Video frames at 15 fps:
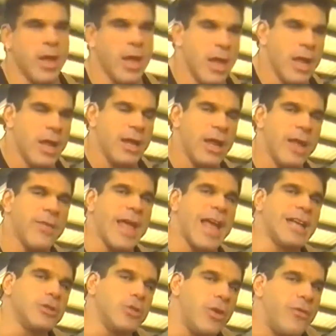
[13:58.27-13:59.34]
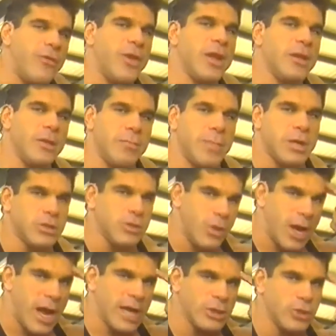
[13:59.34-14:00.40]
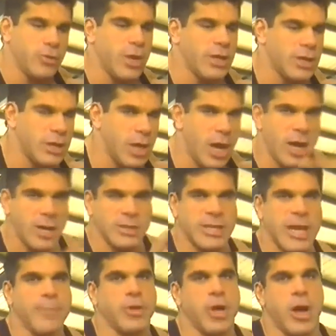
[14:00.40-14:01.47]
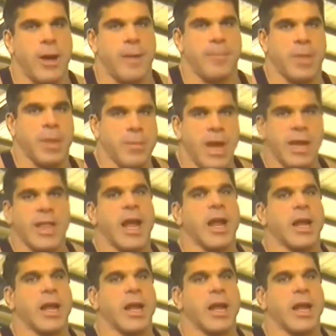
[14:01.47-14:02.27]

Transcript: You have to actually feel the muscle, concentrate stay current, make that